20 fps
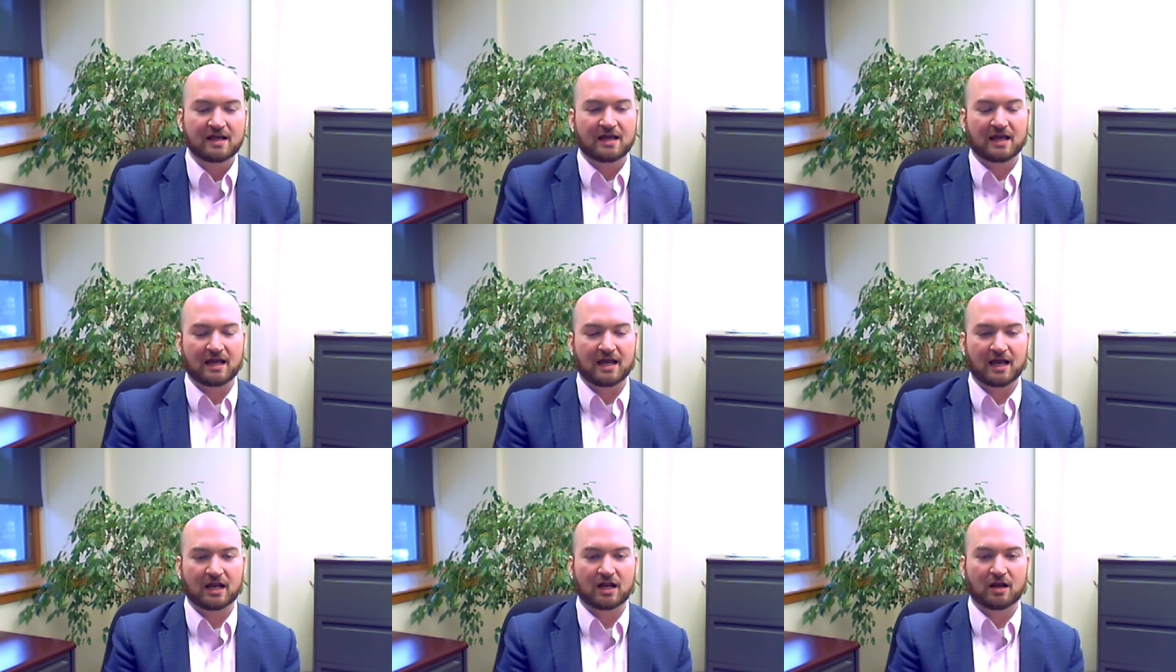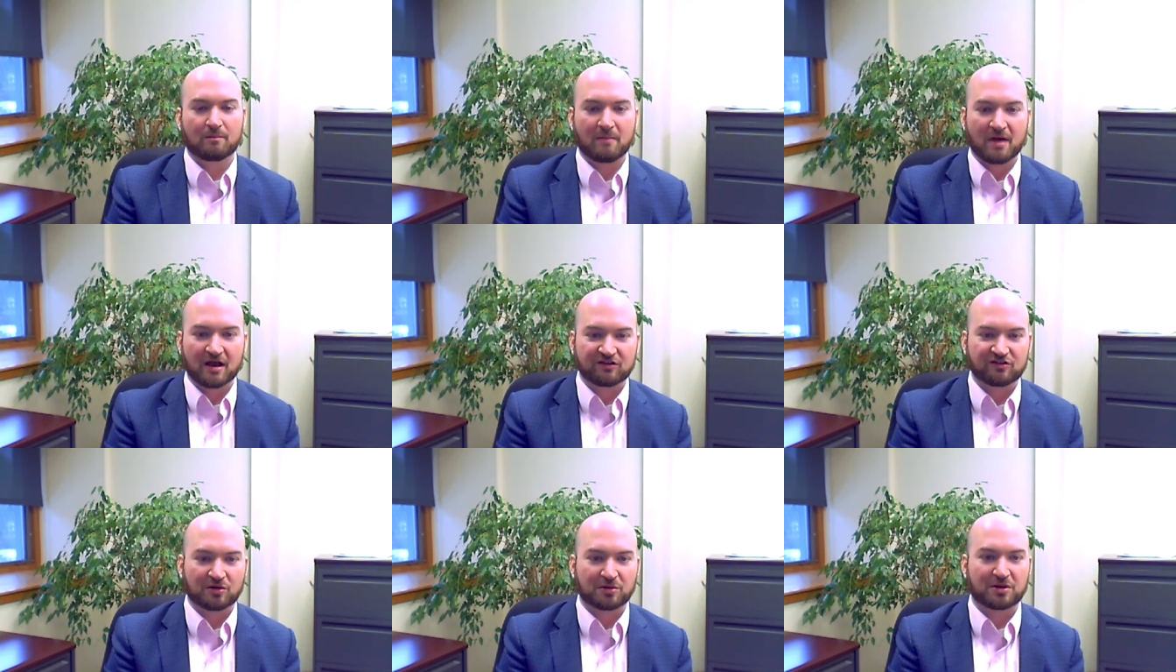in
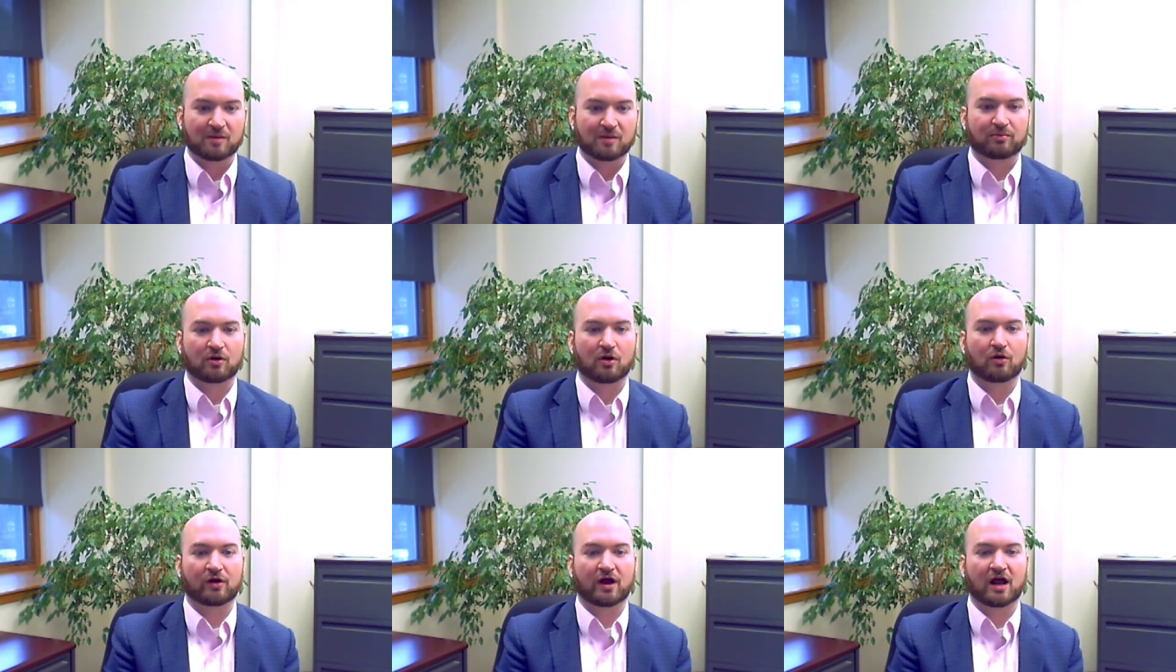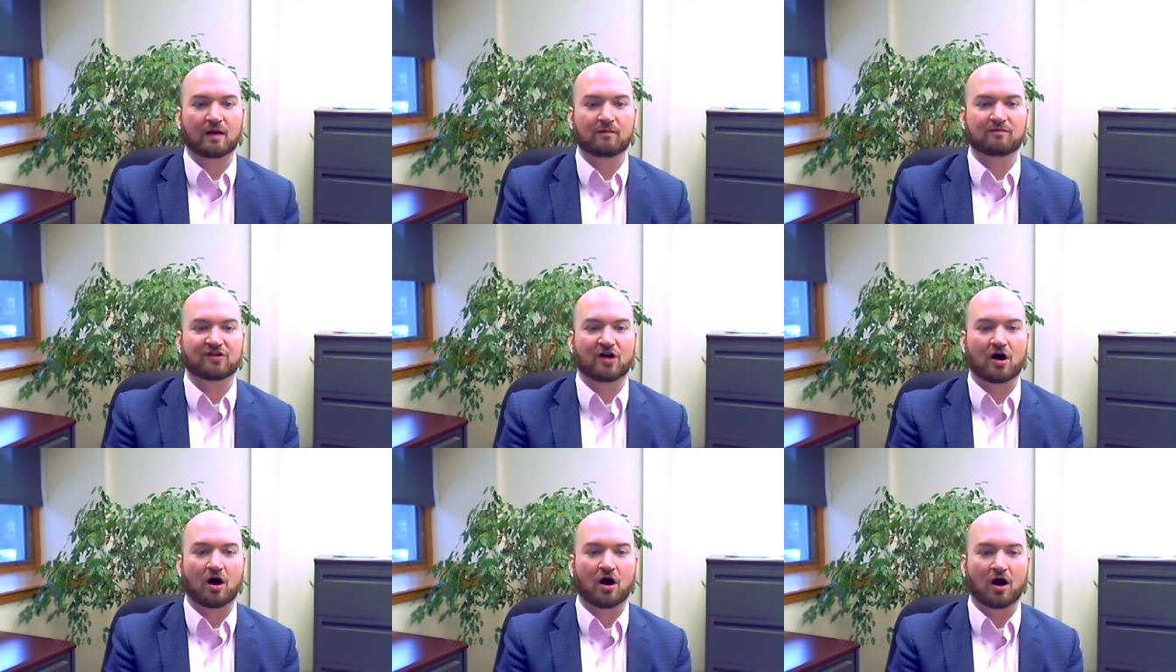mentorship programs
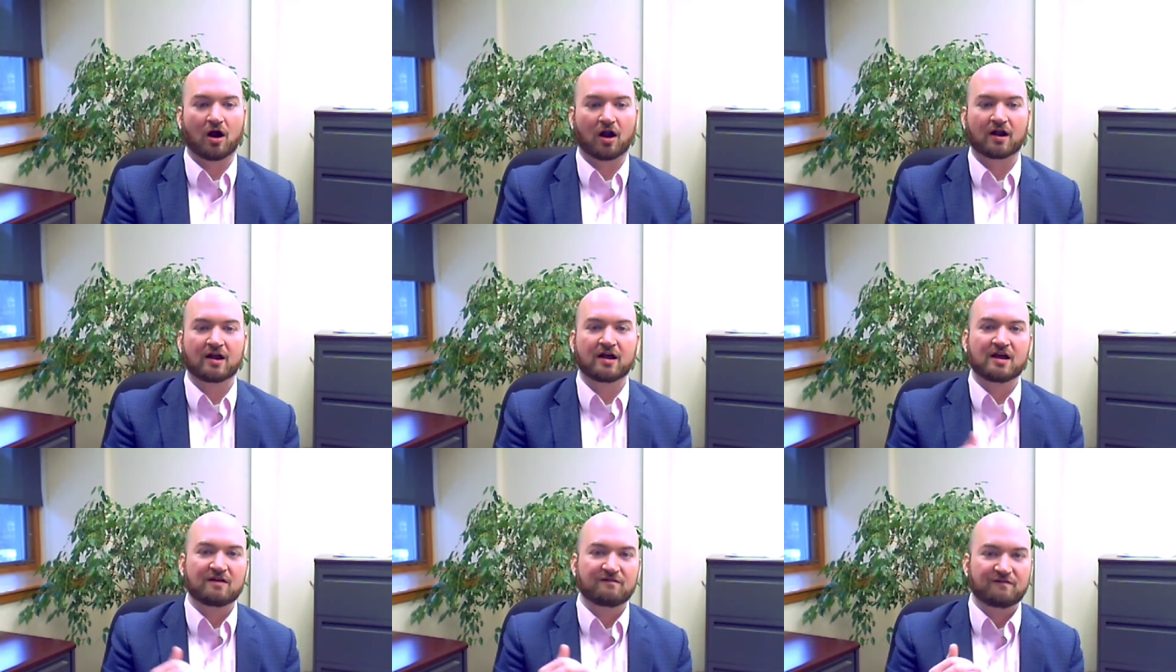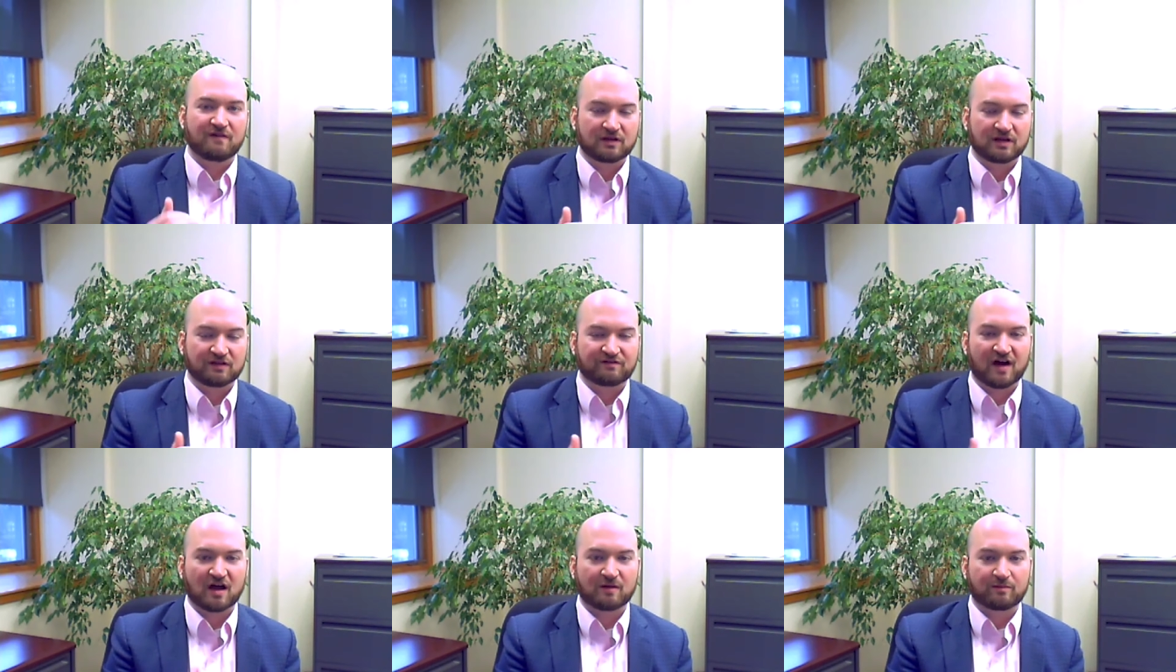are
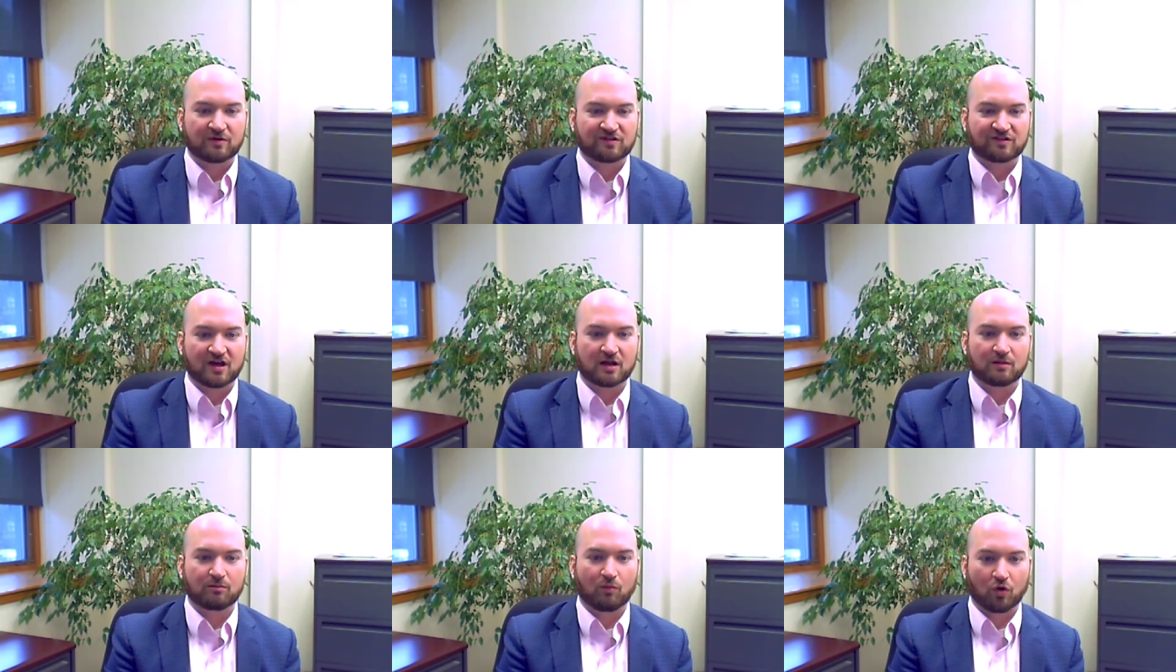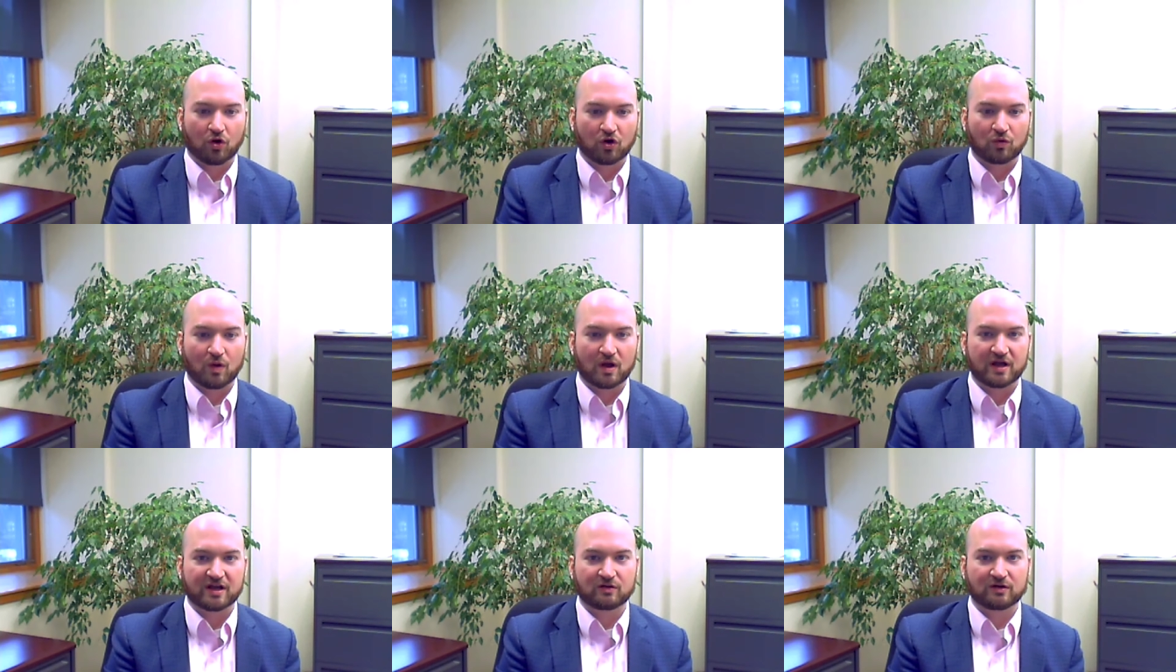55% more
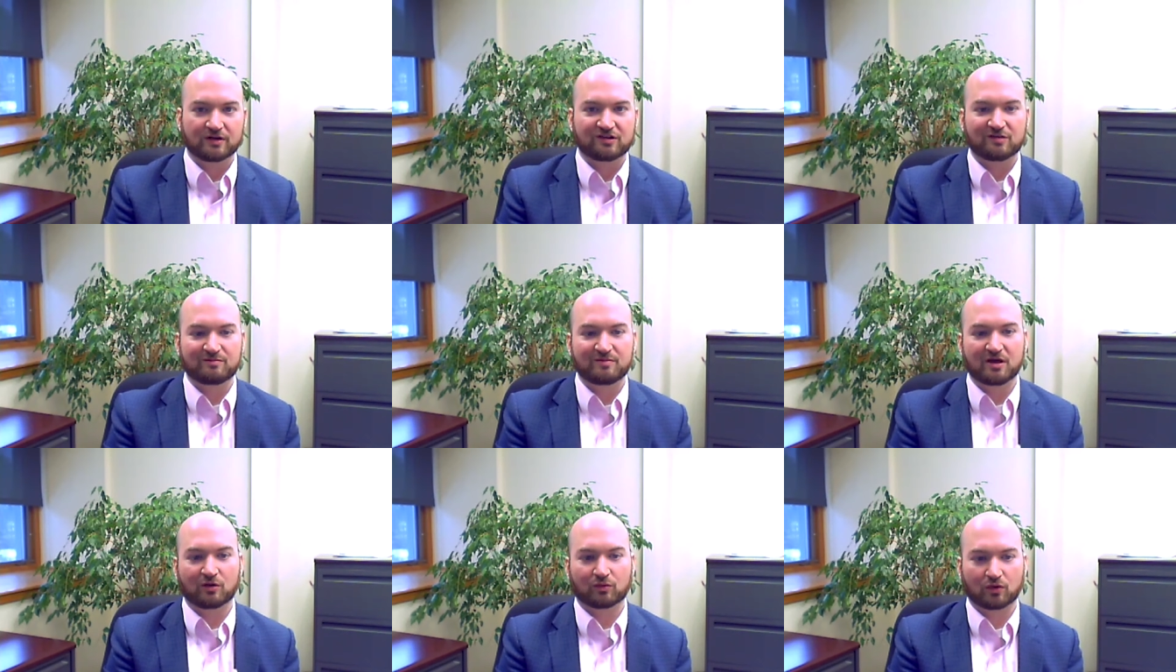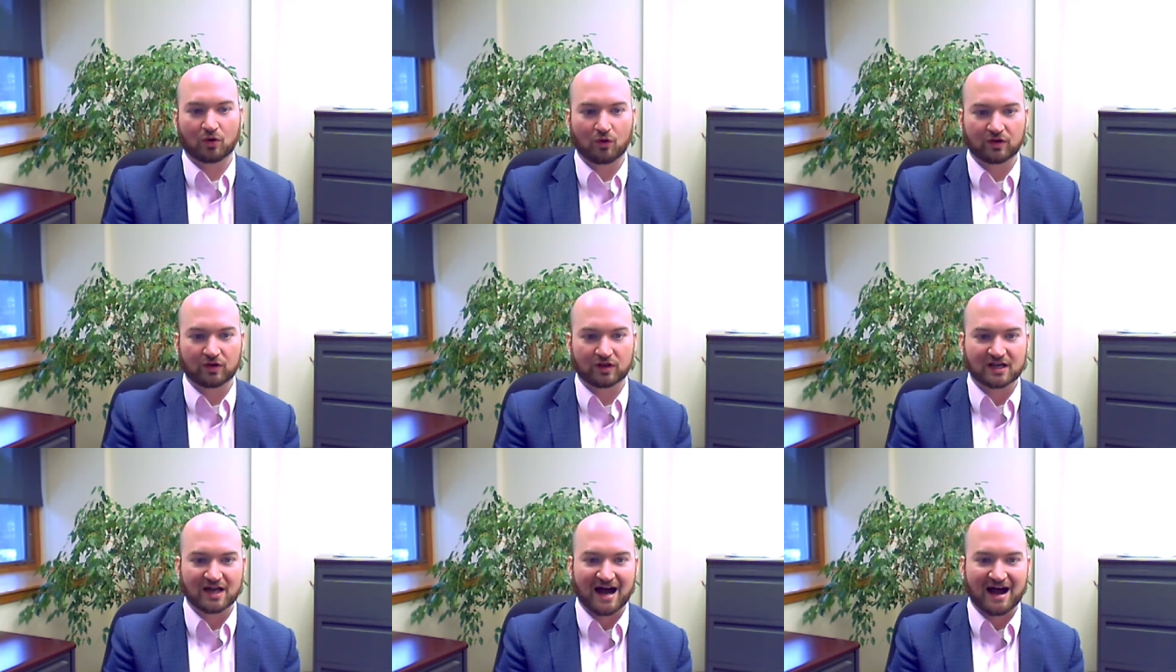likely to be enrolled
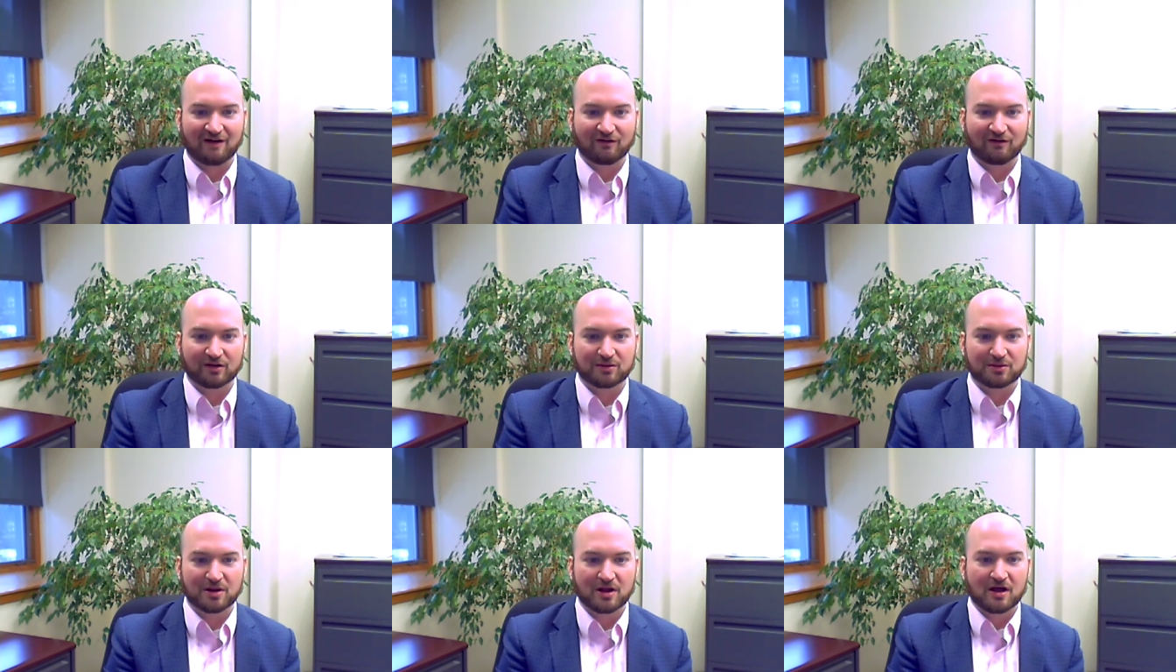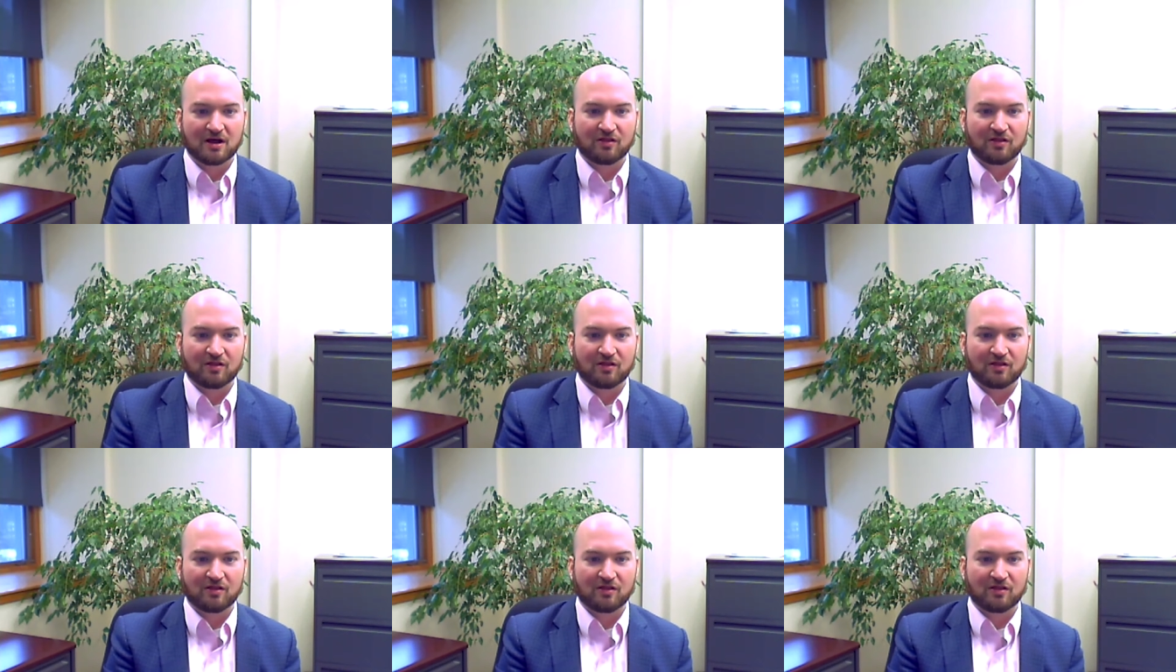in college